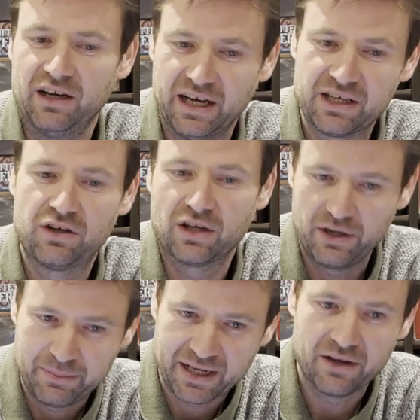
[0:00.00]
like you can
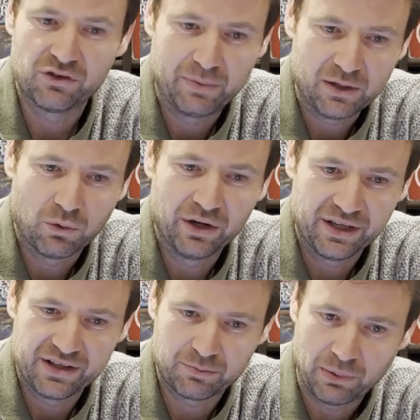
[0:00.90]
only be going speed 1
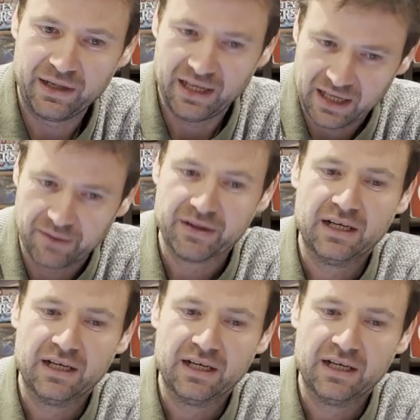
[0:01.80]
at this point here.